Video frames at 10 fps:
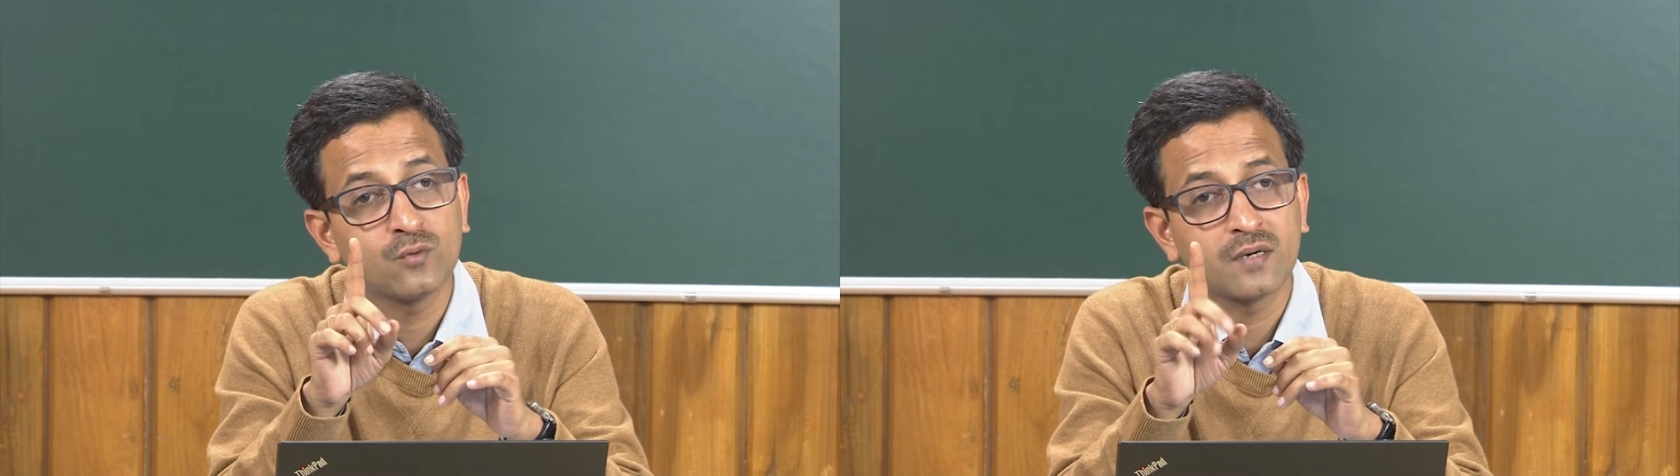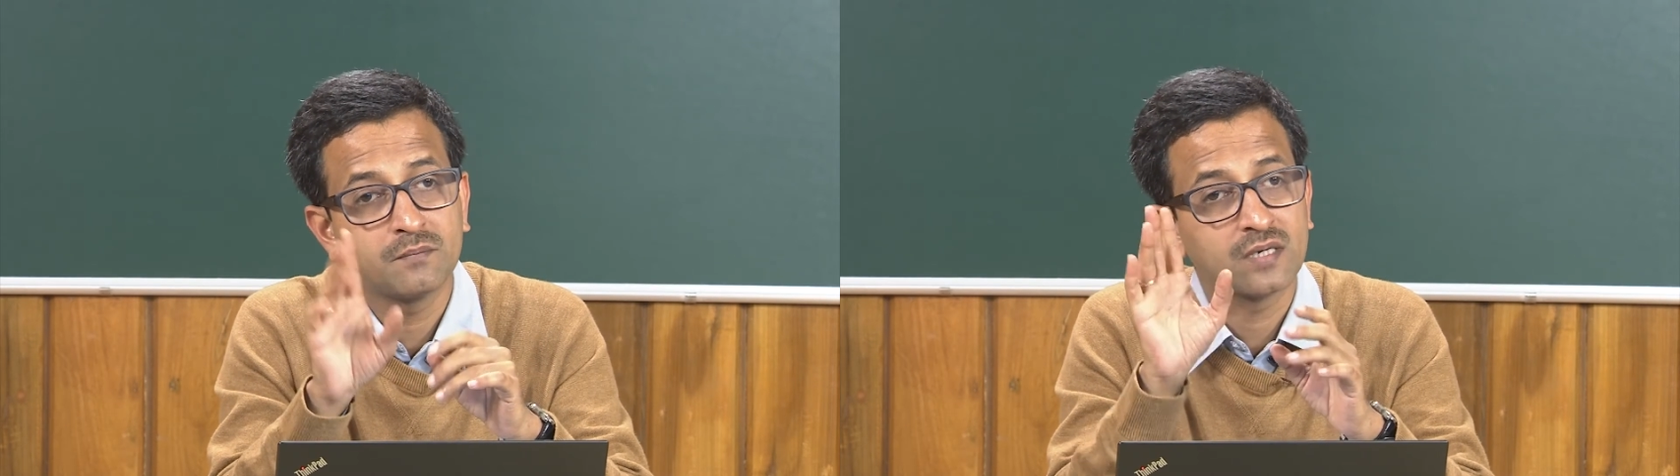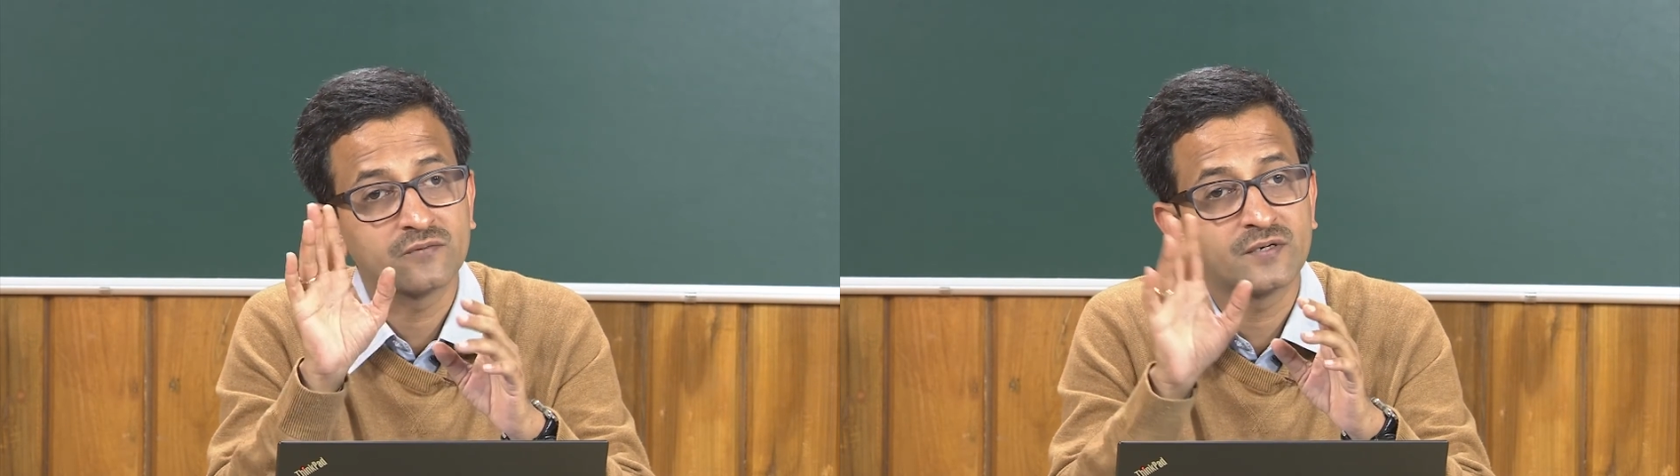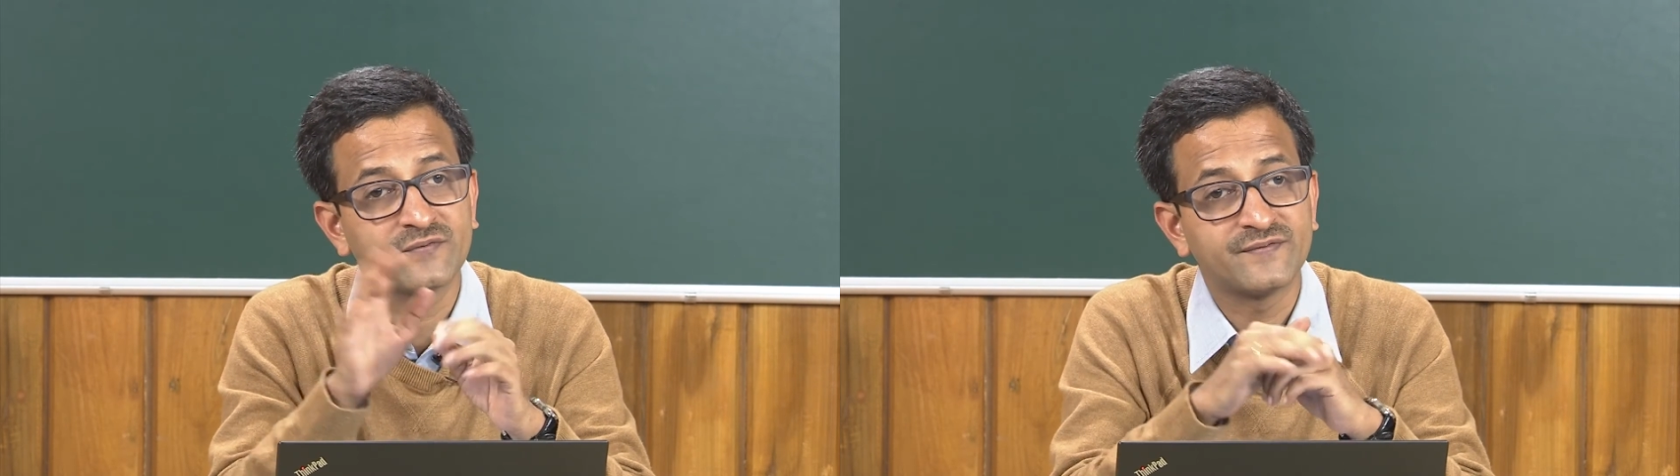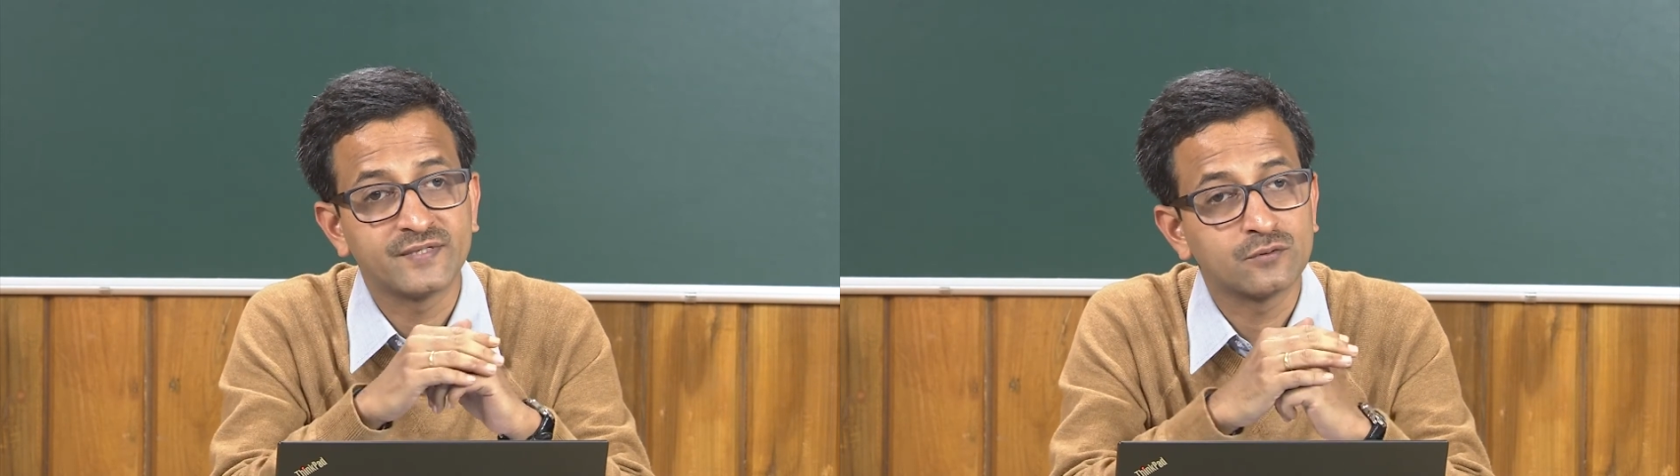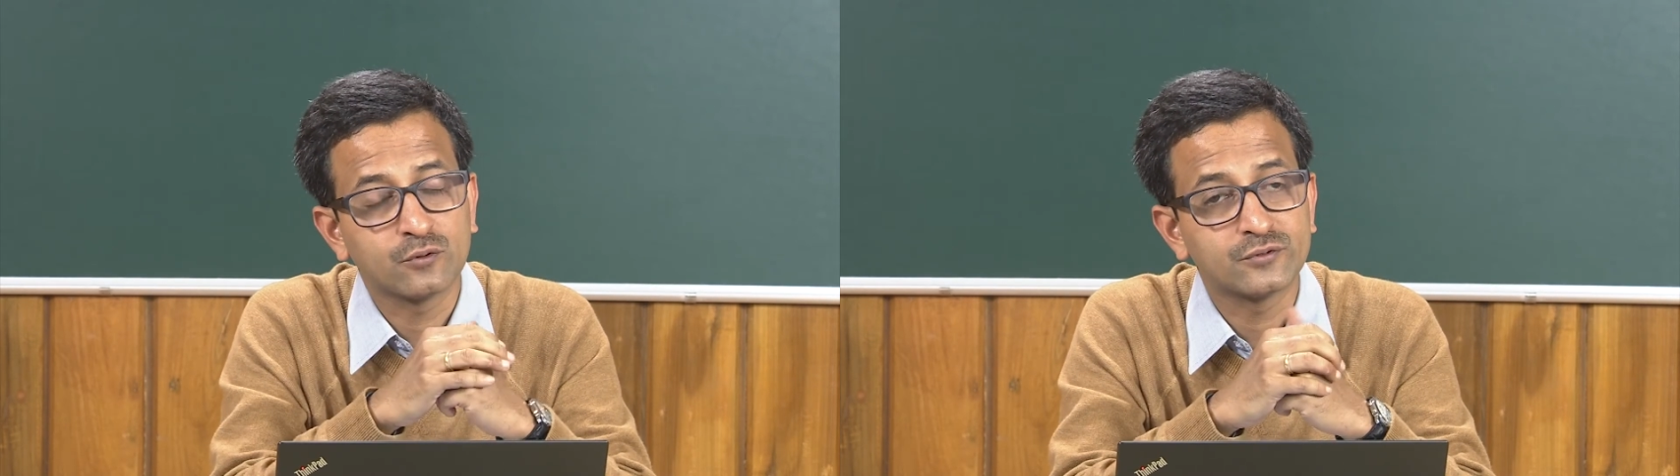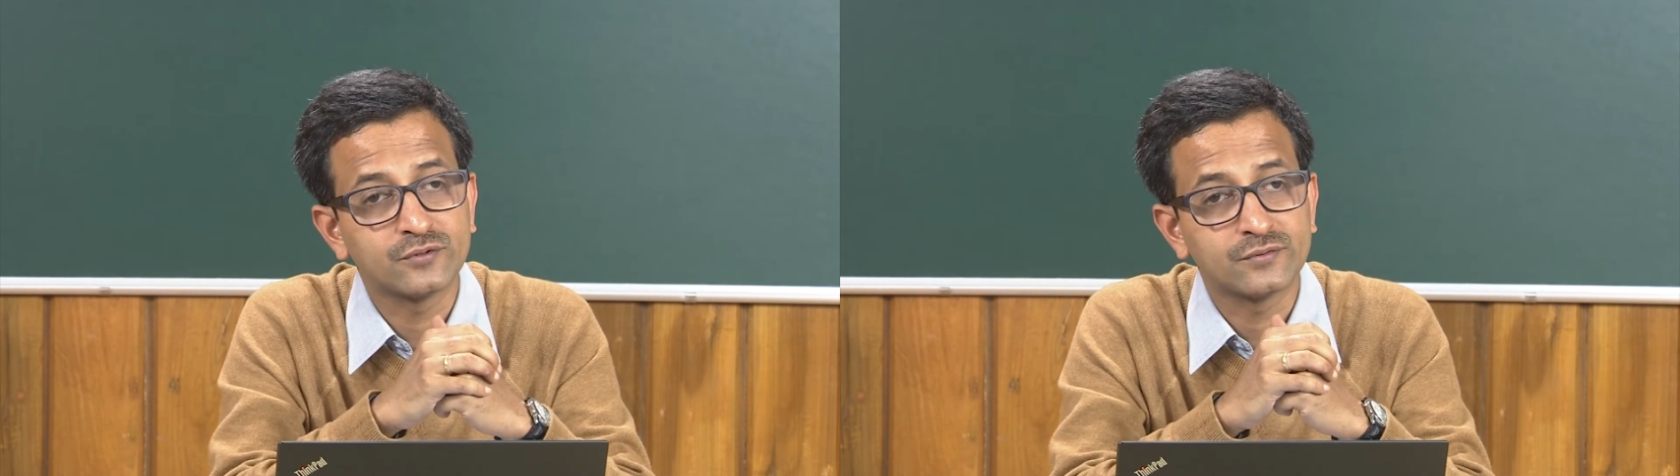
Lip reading: 1 mark for 15 questions.